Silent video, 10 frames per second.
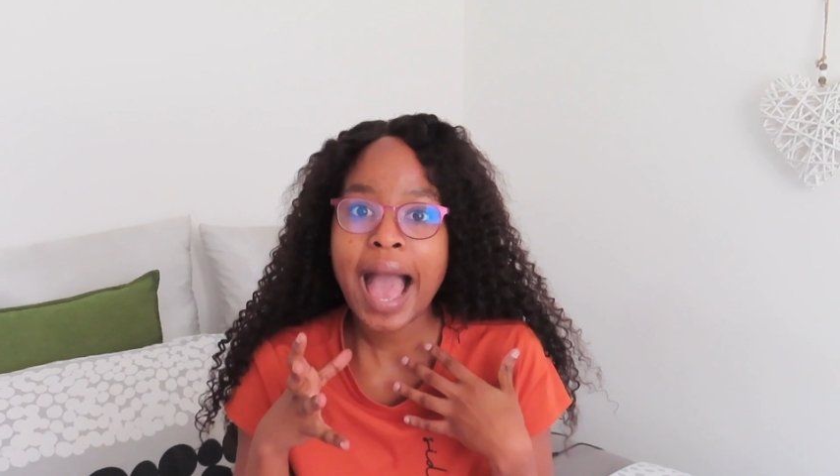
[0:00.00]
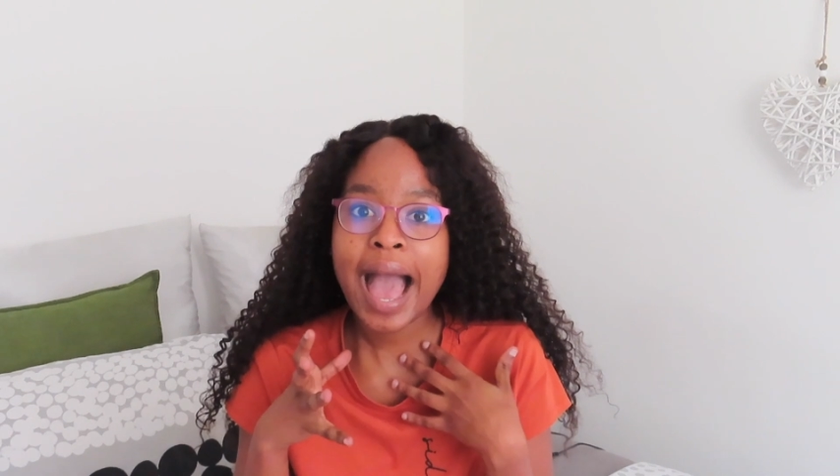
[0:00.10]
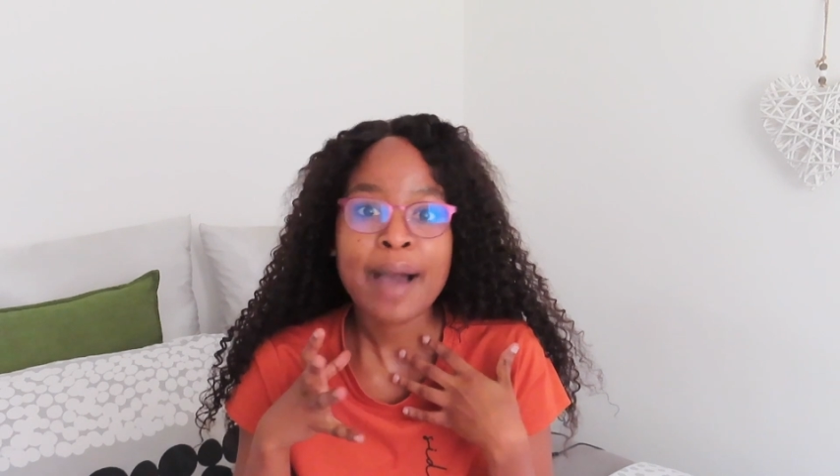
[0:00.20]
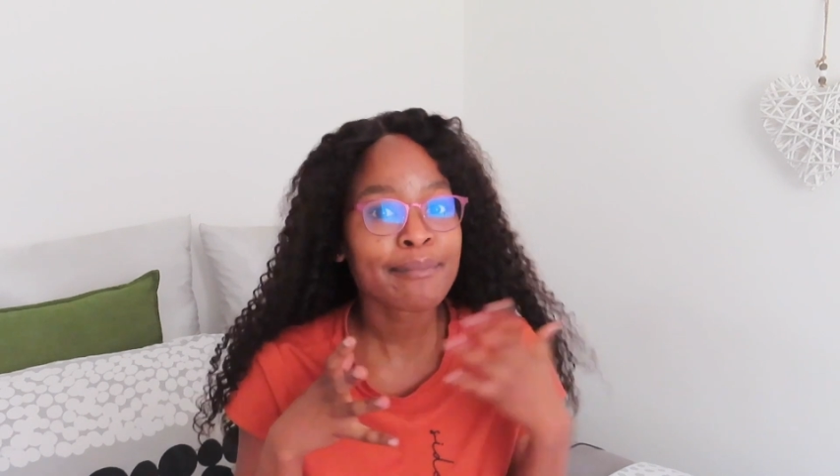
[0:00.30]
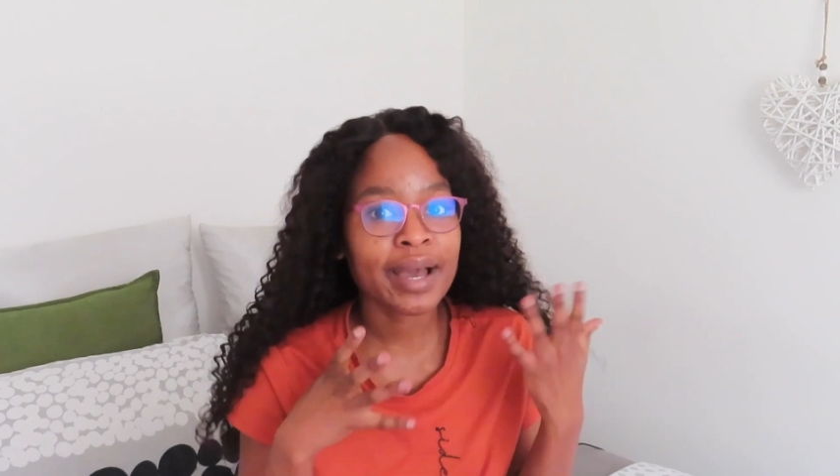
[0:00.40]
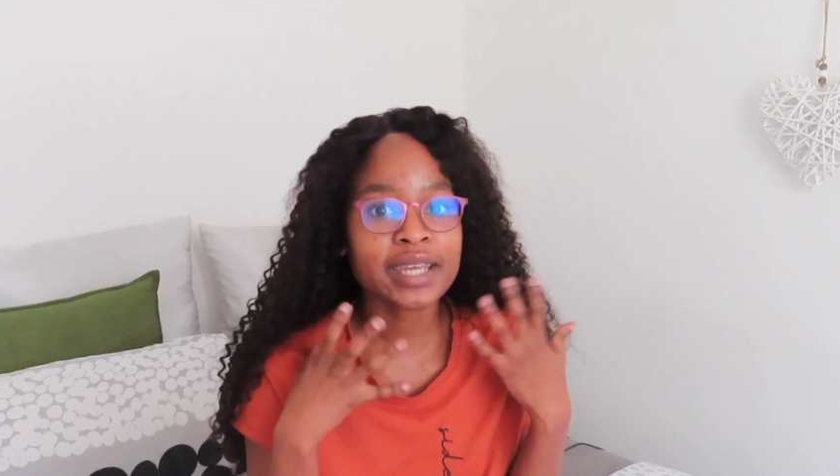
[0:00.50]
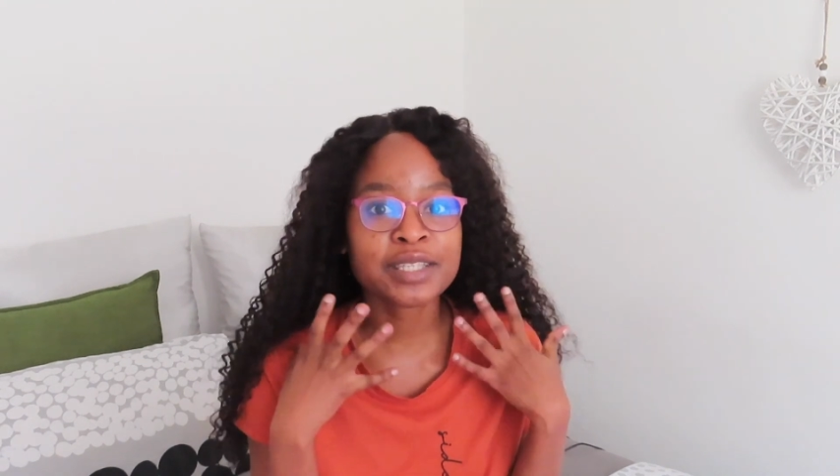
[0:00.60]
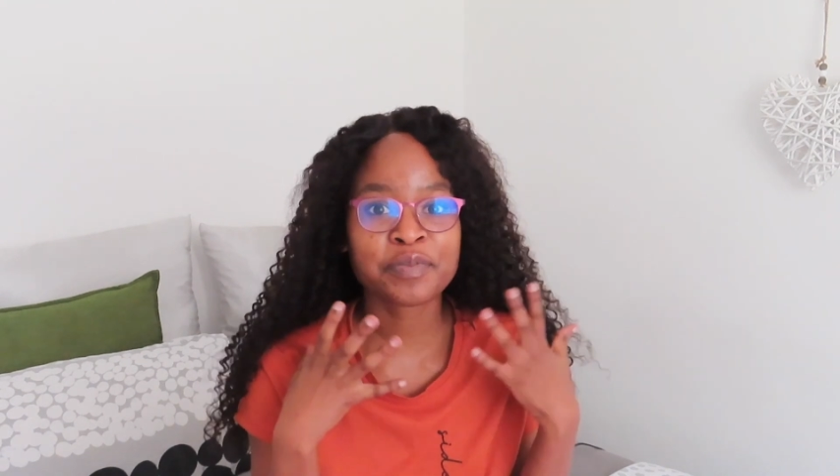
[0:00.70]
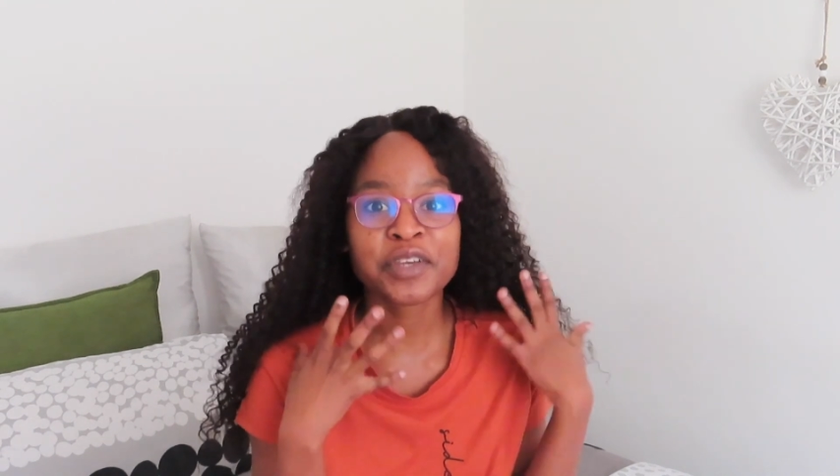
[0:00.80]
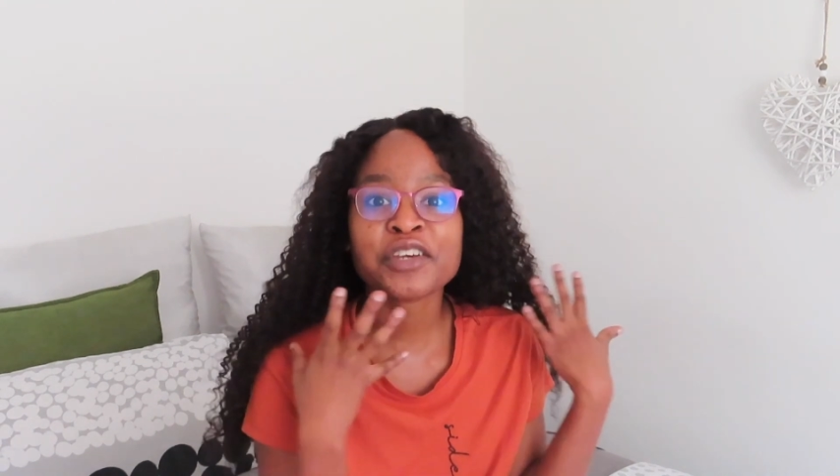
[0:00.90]
I
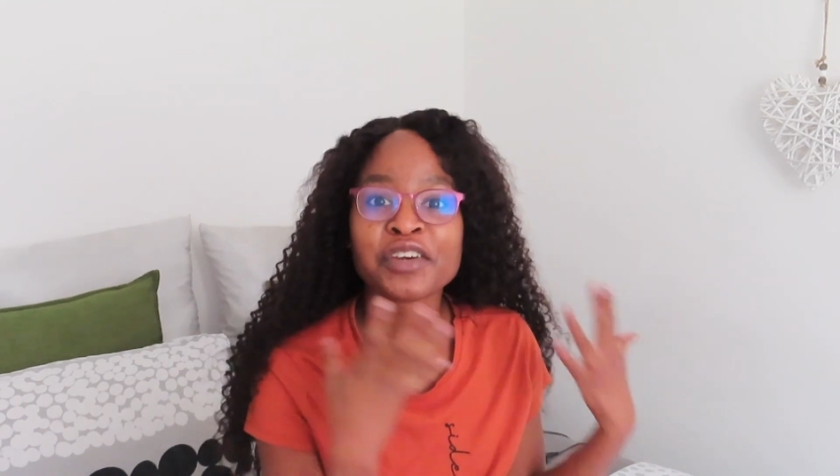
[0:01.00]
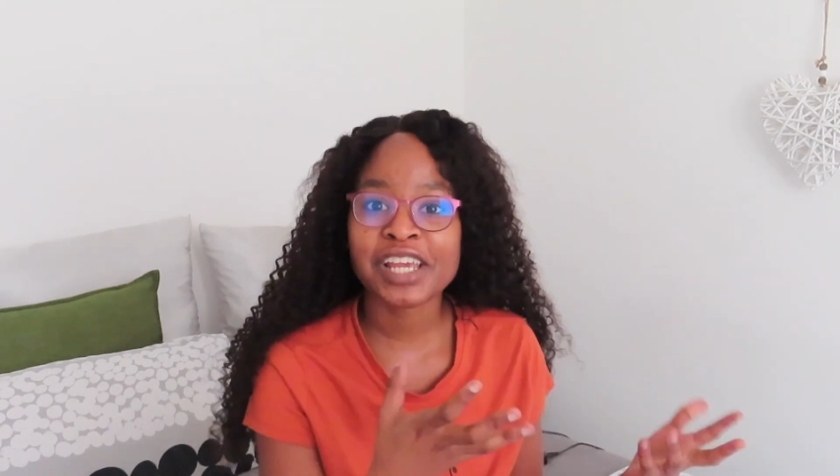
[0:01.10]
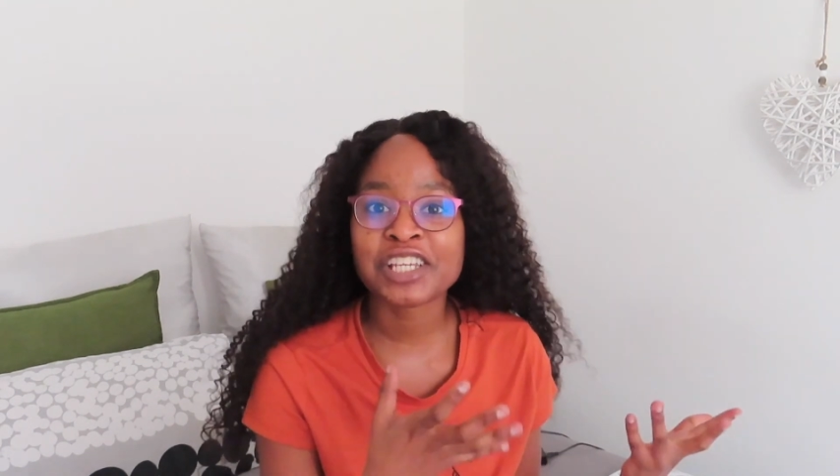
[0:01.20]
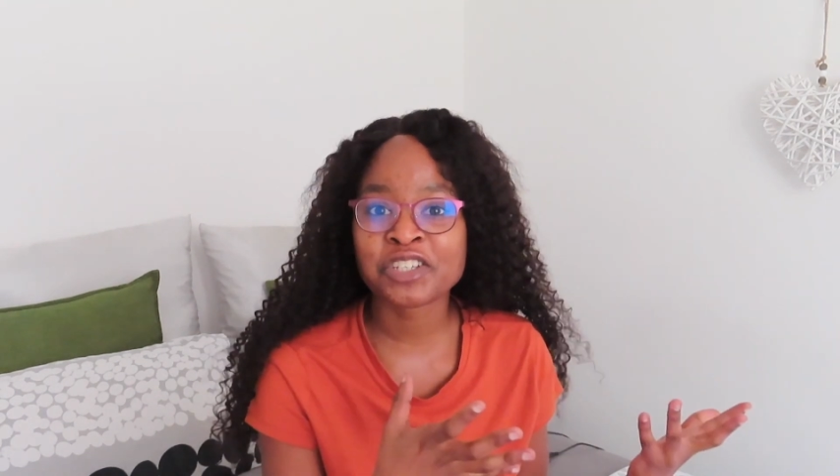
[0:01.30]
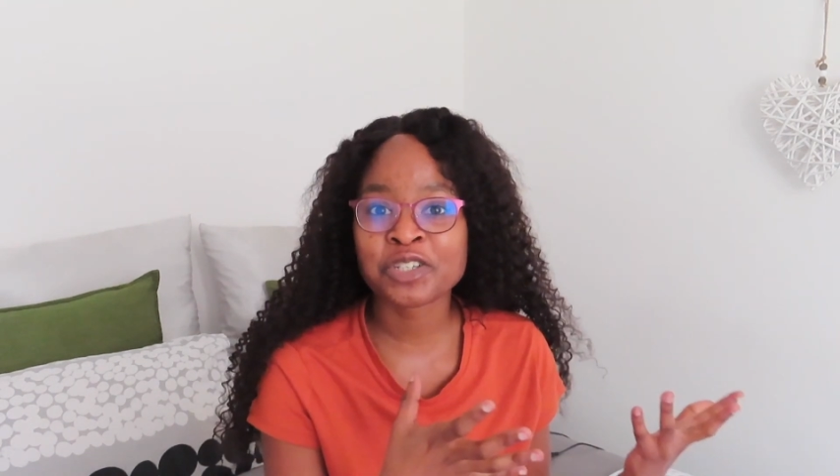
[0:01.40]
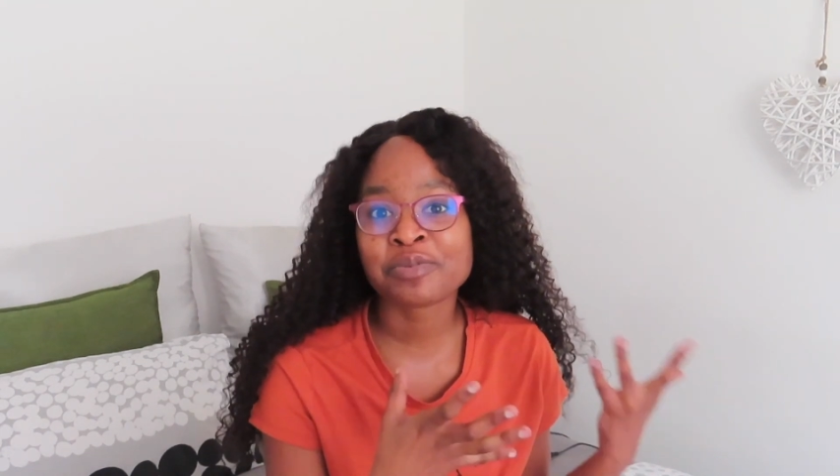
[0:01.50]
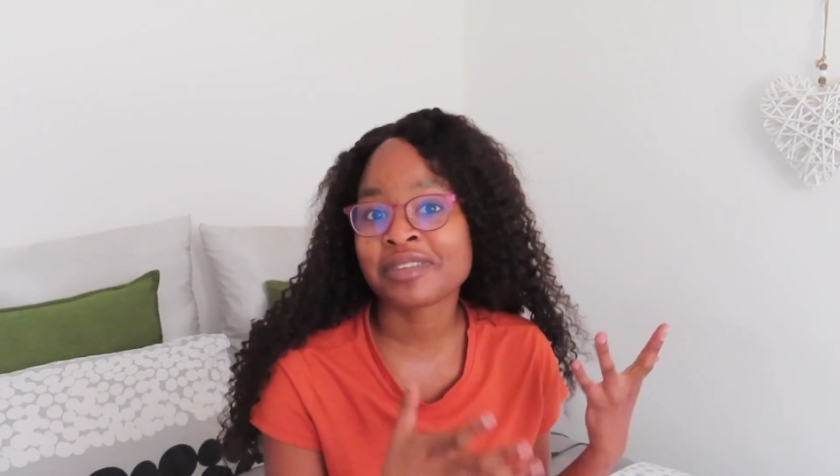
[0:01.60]
might be in a relationship